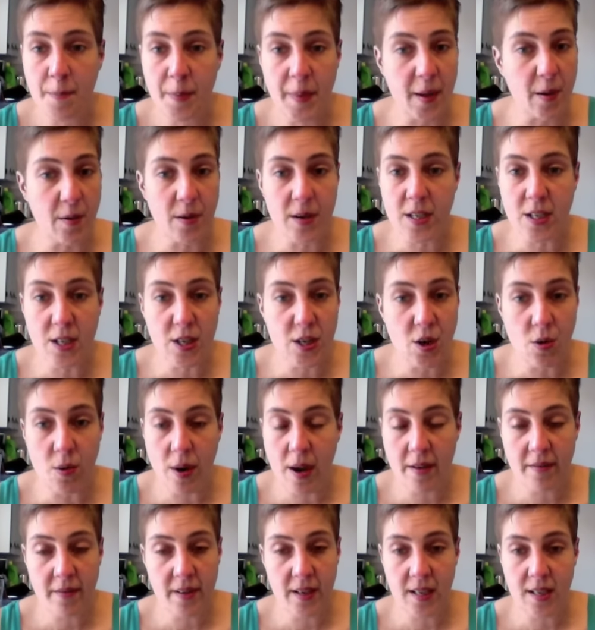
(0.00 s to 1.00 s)
there is no
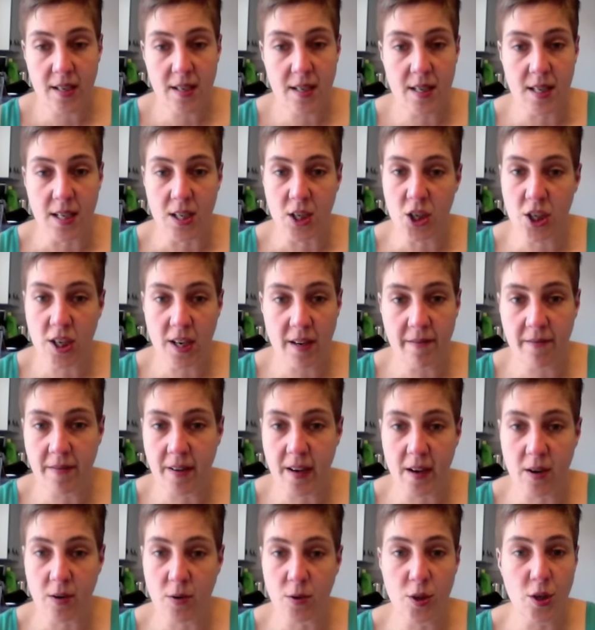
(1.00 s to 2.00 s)
evidence that she
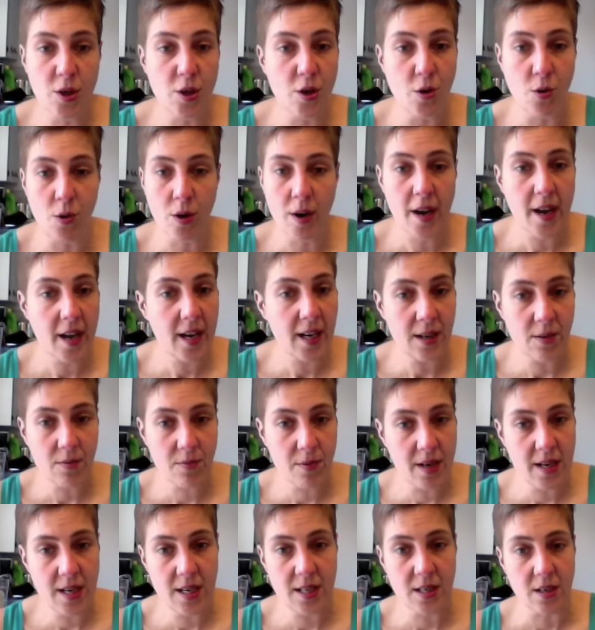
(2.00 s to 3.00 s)
found, nor any
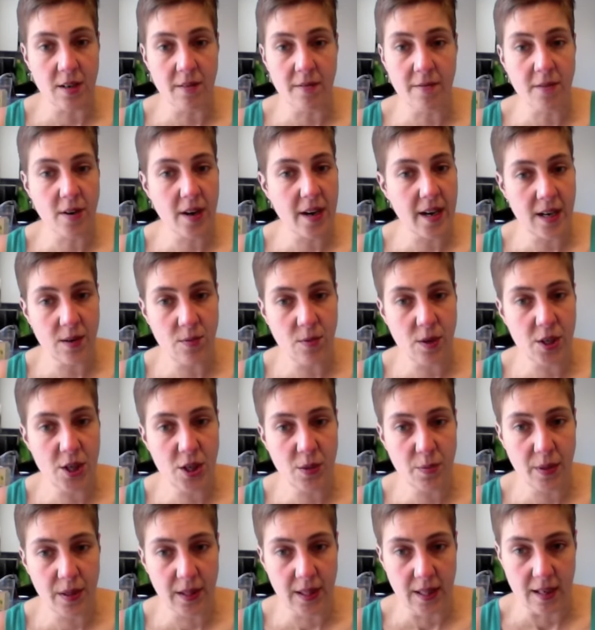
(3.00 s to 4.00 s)
reason for anyone
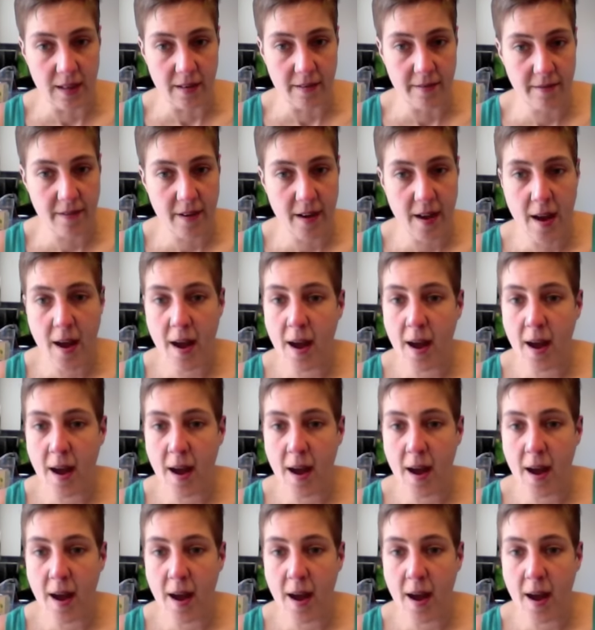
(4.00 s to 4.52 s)
to believe,